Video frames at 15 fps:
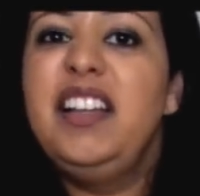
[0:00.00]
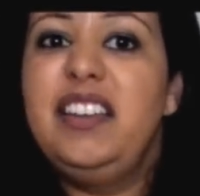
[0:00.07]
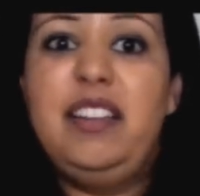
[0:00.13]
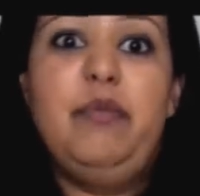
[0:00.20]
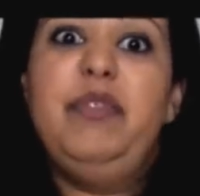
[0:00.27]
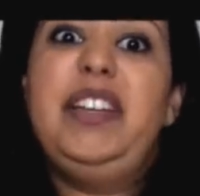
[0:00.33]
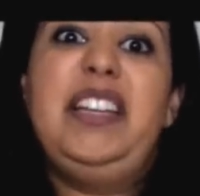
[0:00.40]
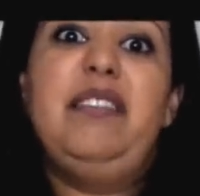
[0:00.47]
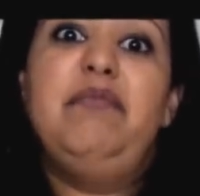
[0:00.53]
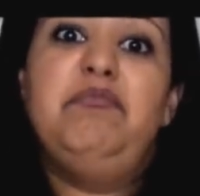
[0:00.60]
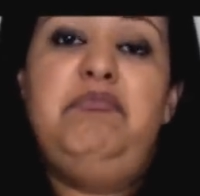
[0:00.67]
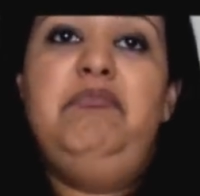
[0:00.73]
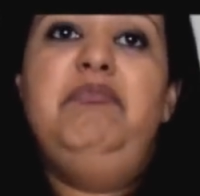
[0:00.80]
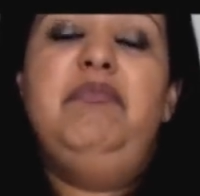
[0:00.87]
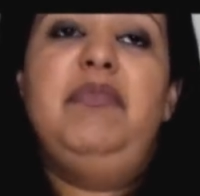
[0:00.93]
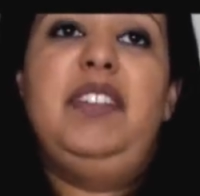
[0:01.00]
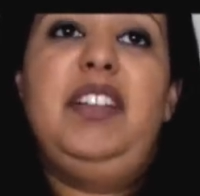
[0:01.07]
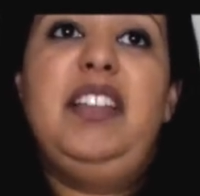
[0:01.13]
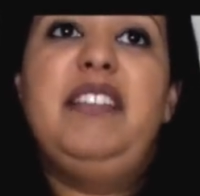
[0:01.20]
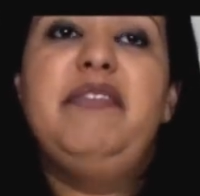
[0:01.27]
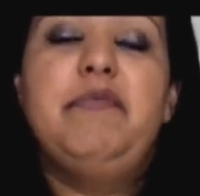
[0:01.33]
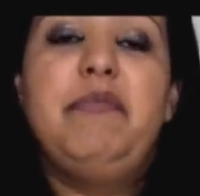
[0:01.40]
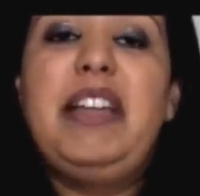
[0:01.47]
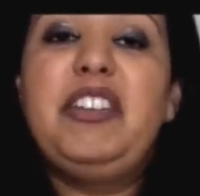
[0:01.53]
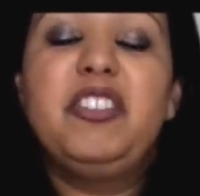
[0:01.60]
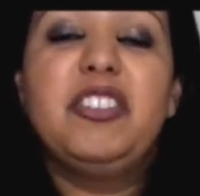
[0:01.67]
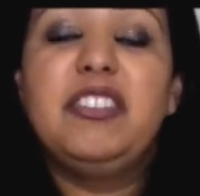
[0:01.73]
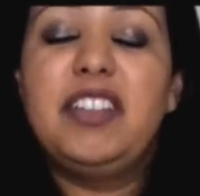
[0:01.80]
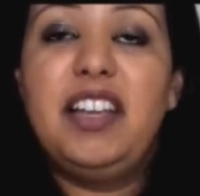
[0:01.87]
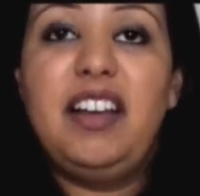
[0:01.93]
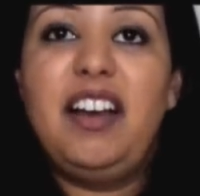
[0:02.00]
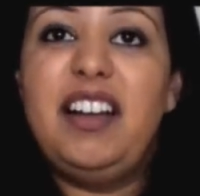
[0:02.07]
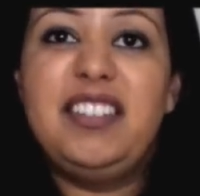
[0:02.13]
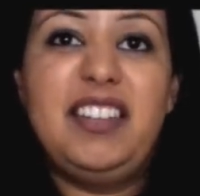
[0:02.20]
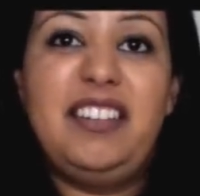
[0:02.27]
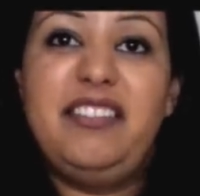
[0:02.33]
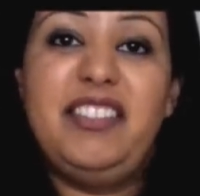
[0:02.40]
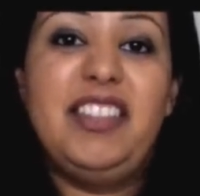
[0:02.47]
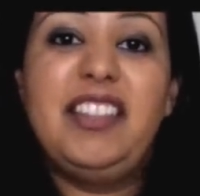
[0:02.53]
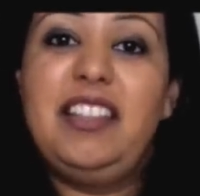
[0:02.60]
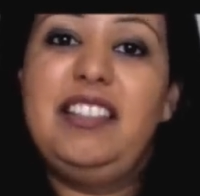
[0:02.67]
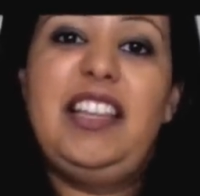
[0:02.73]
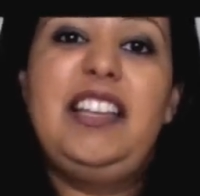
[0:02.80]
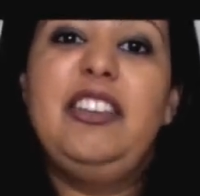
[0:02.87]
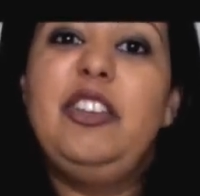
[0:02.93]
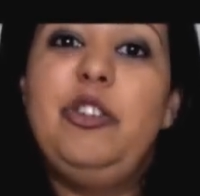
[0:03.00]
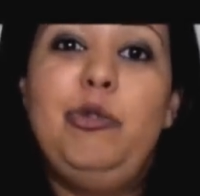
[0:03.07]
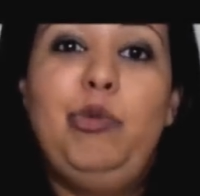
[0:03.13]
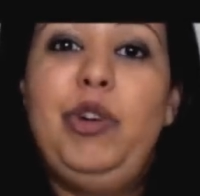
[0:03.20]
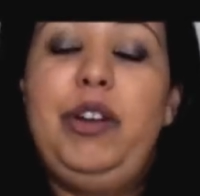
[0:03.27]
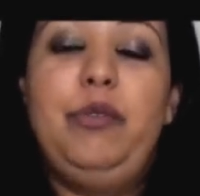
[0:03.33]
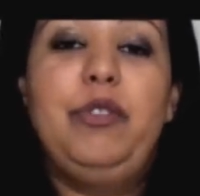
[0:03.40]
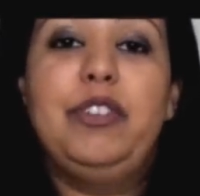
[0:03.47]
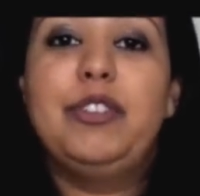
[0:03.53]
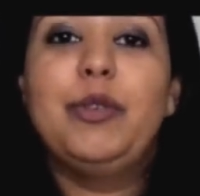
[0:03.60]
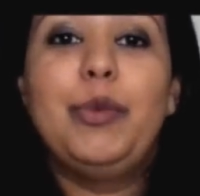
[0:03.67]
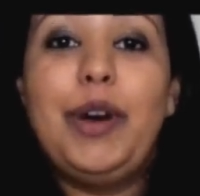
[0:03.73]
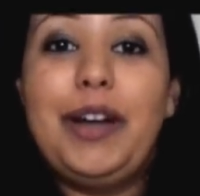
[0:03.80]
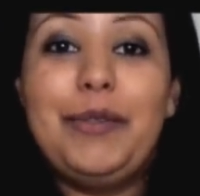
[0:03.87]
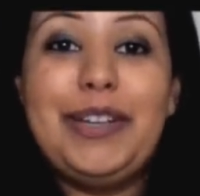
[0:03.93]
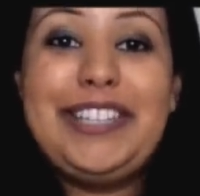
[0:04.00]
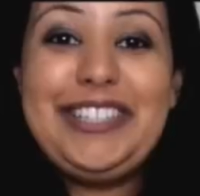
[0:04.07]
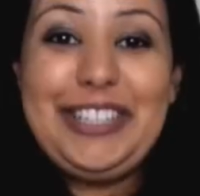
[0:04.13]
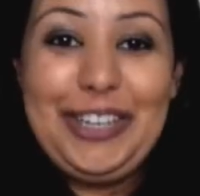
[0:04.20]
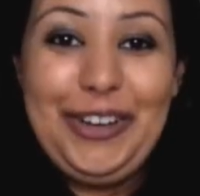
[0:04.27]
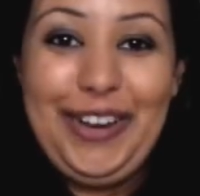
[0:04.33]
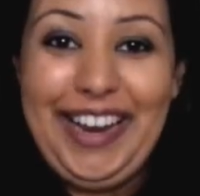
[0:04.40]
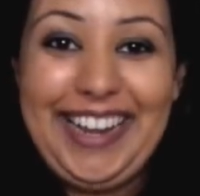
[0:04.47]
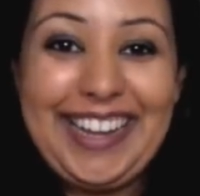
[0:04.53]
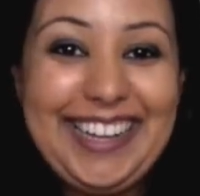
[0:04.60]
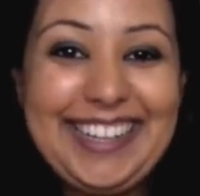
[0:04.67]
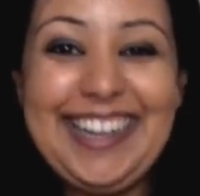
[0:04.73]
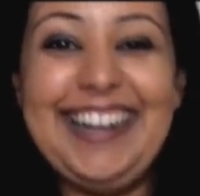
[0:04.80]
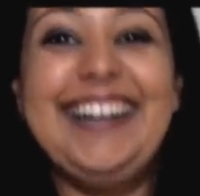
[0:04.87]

Nobody even mentioned it. I don't even think they knew what it was or what I was doing.